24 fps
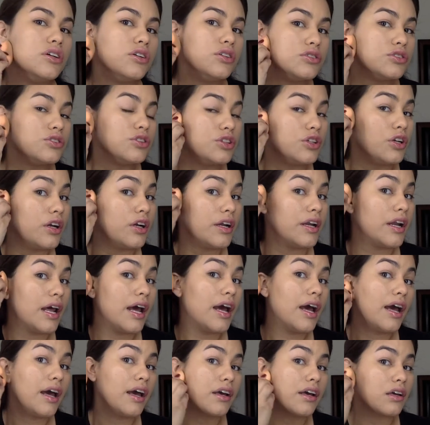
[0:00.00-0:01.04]
to your
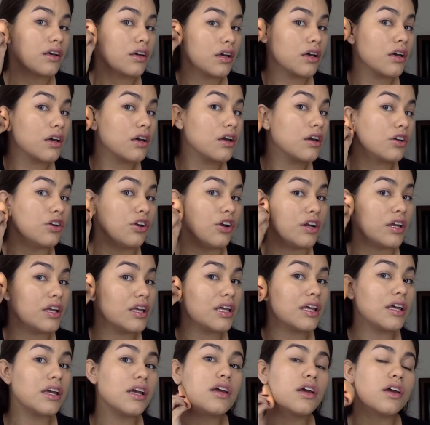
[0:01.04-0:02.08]
neck, your
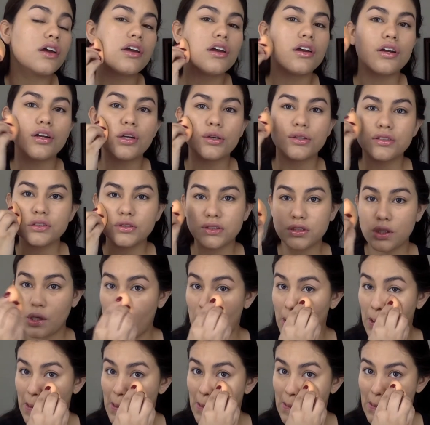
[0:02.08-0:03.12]
ears.
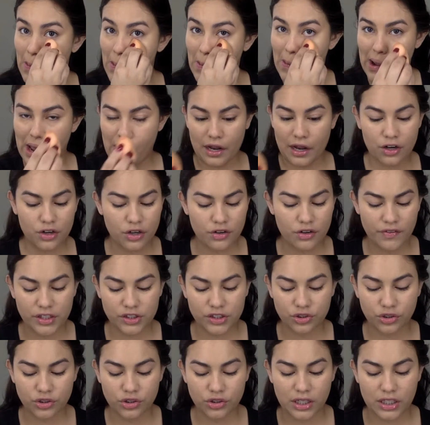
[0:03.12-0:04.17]
I don't know if I
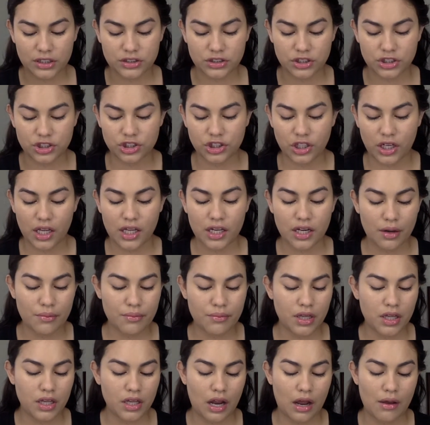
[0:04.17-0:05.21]
told you guys the shade I'm
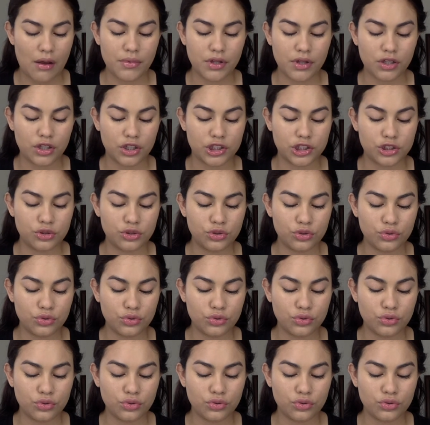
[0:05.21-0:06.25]
in. I'm in the
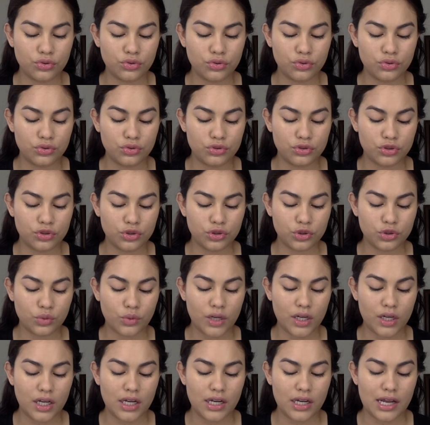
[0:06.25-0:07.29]

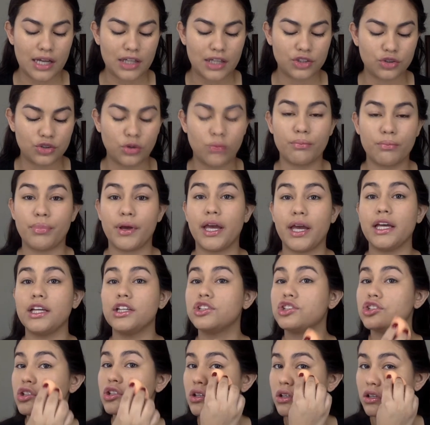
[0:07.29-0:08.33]
220 Natural
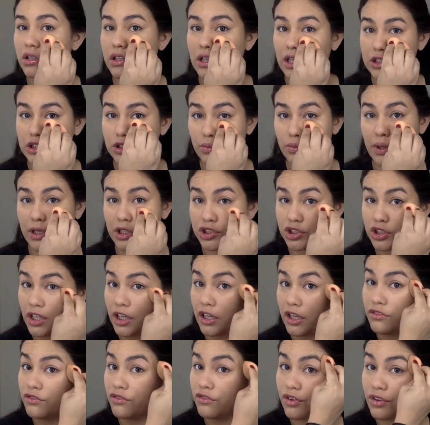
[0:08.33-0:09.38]
Beige. That's my
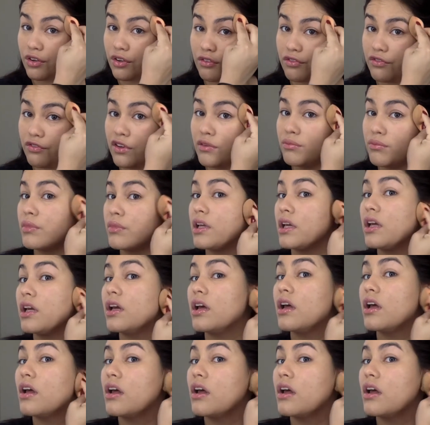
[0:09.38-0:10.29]
shade for the Fit Me